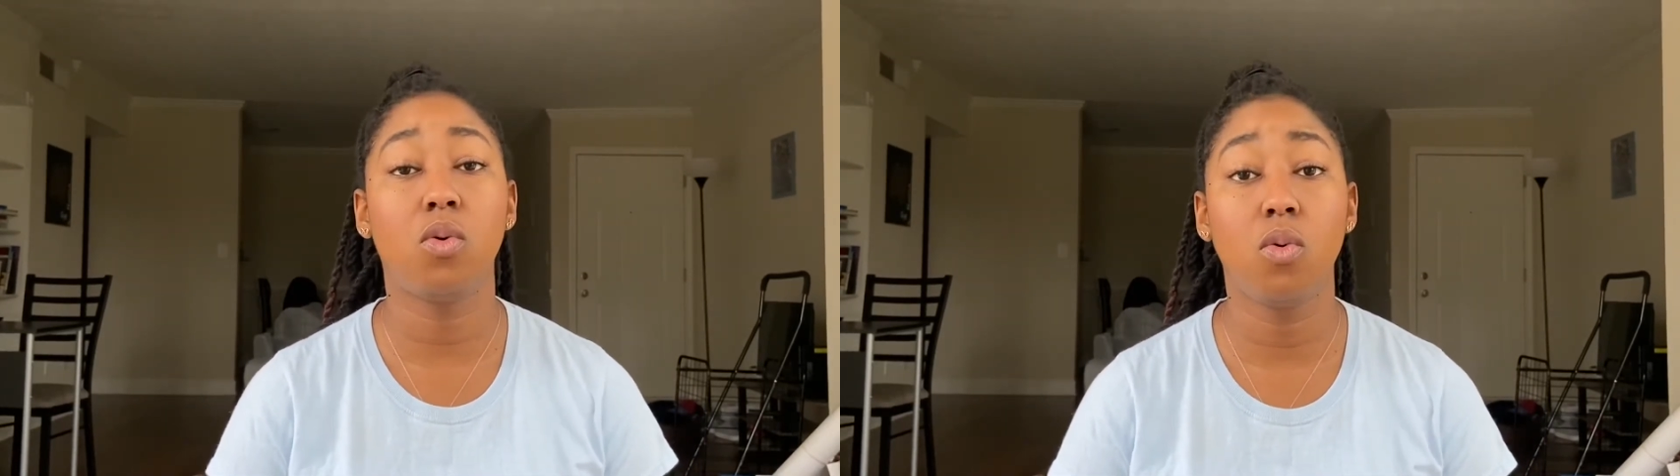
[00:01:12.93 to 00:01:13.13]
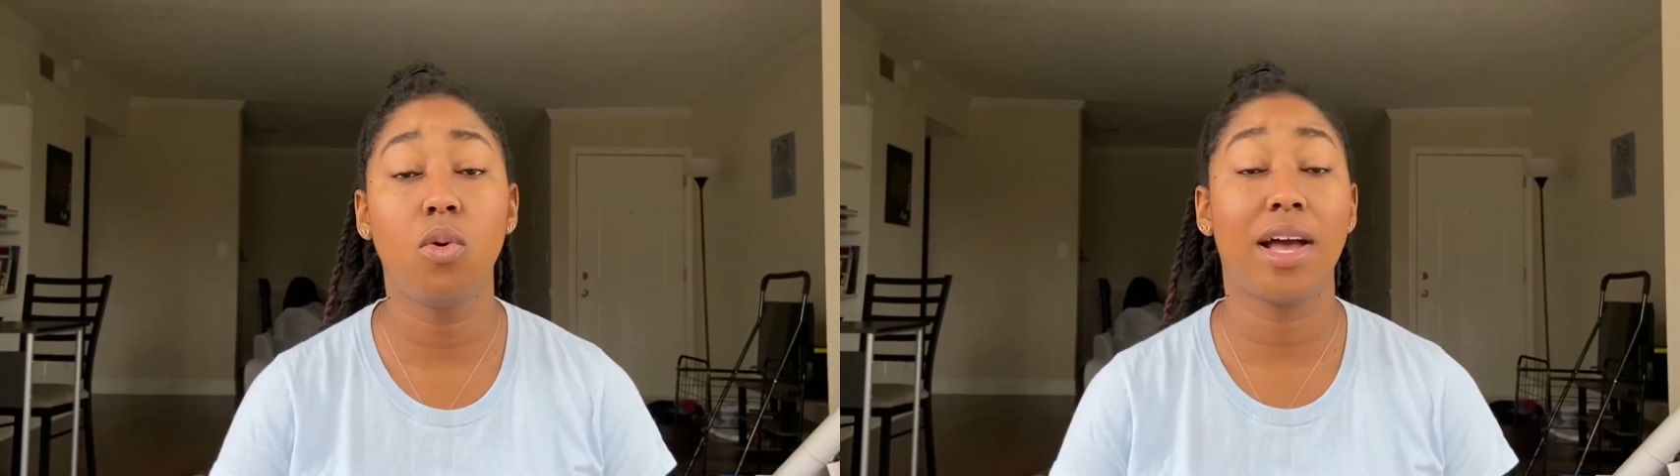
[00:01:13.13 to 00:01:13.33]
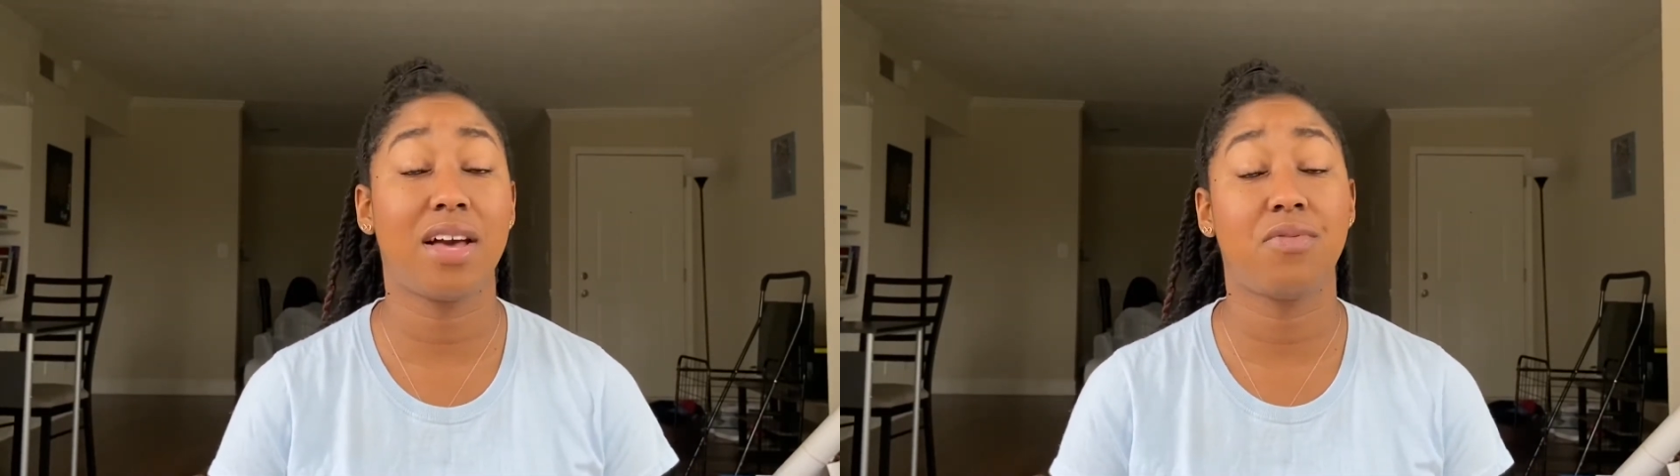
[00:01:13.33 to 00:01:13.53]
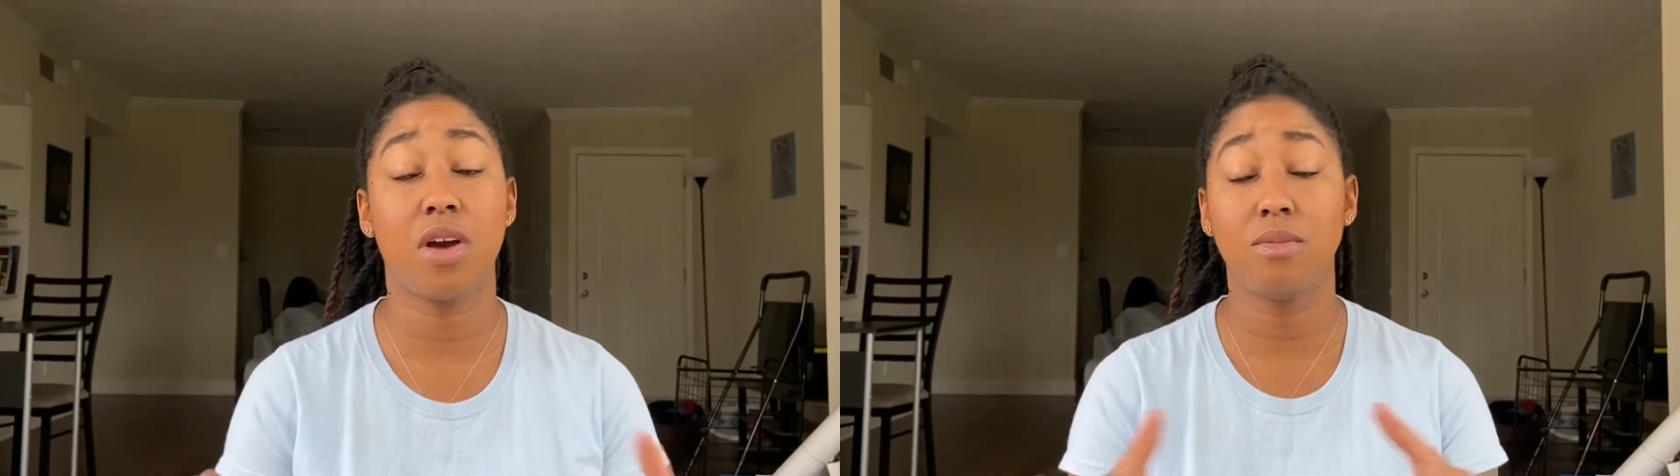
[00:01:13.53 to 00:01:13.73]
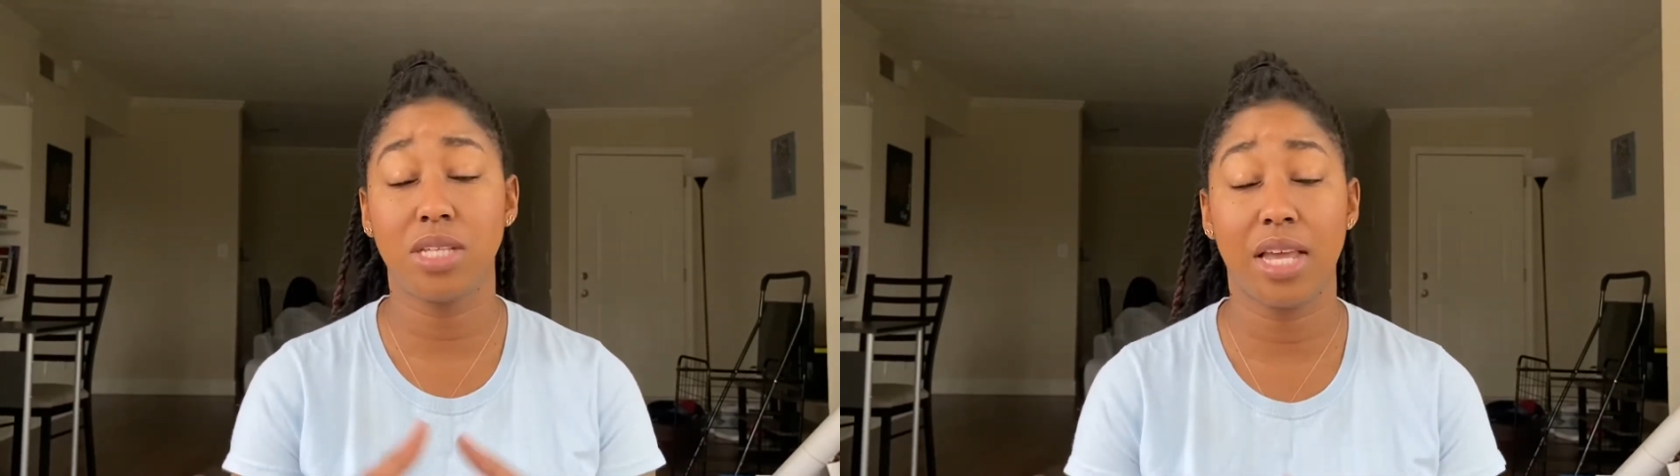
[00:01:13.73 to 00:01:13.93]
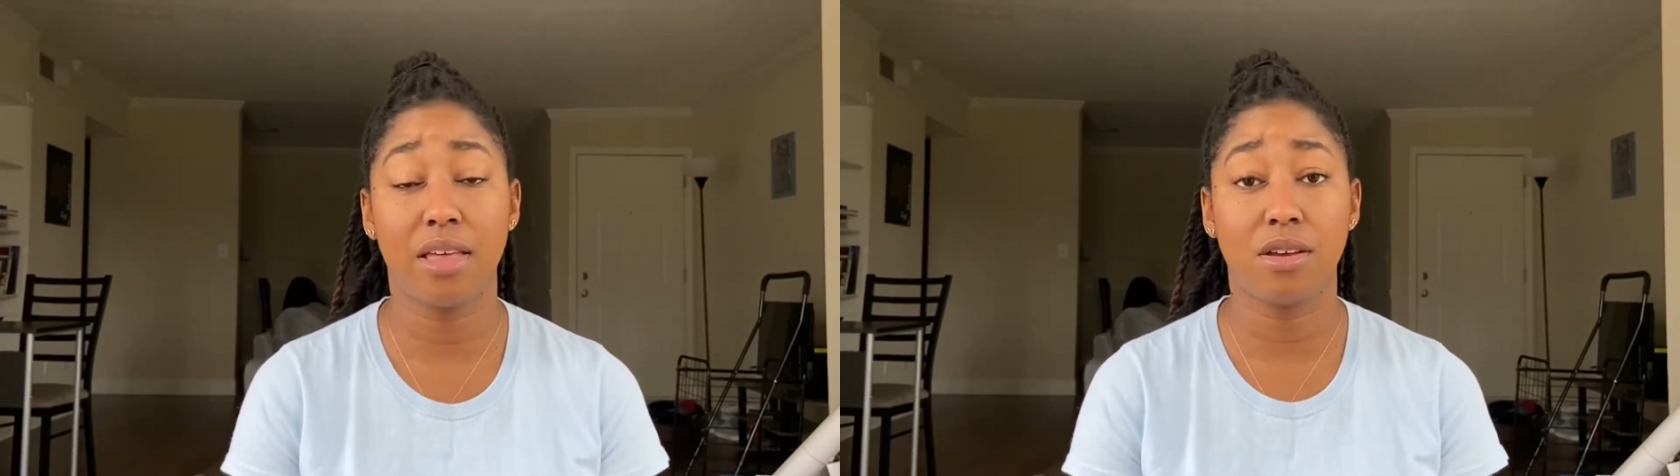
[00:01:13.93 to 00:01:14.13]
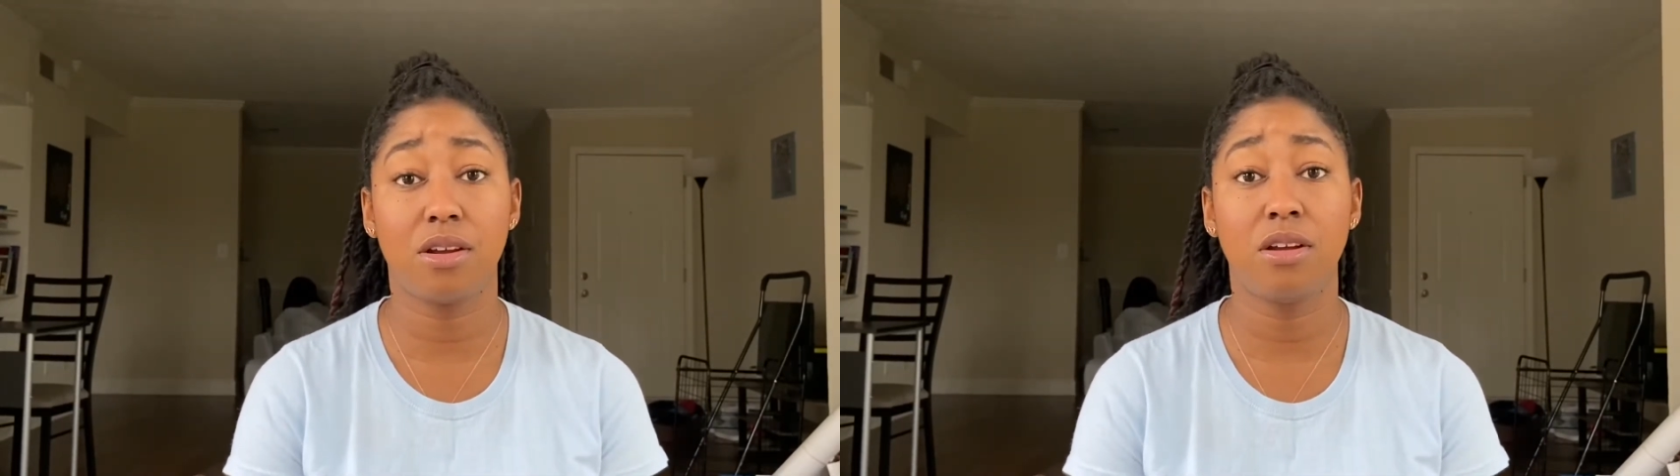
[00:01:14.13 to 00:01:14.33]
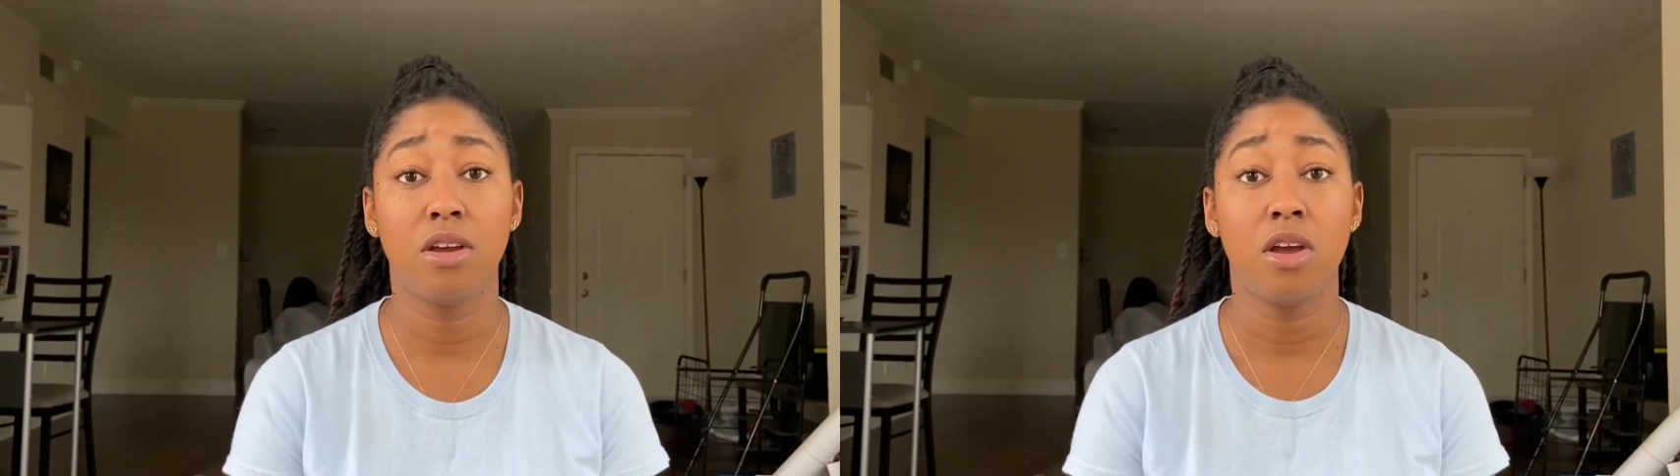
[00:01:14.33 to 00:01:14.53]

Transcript: who have come together